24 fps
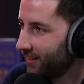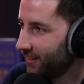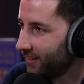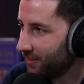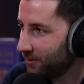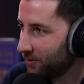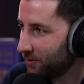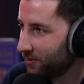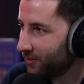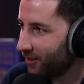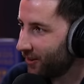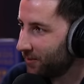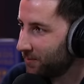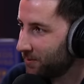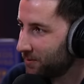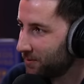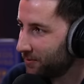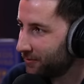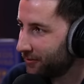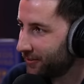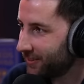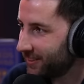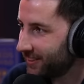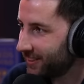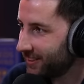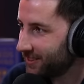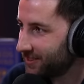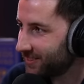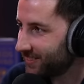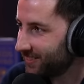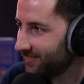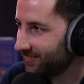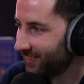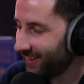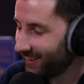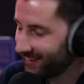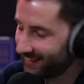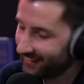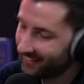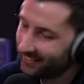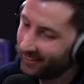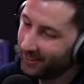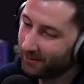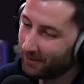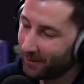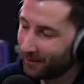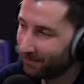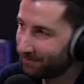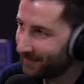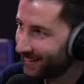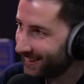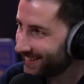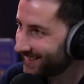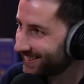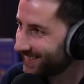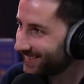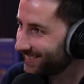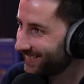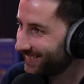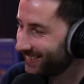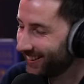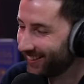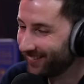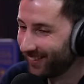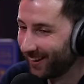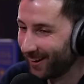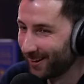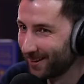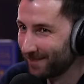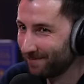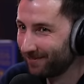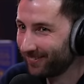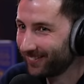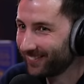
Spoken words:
and you saw him as a free agent, you're like, come on, Max, come on.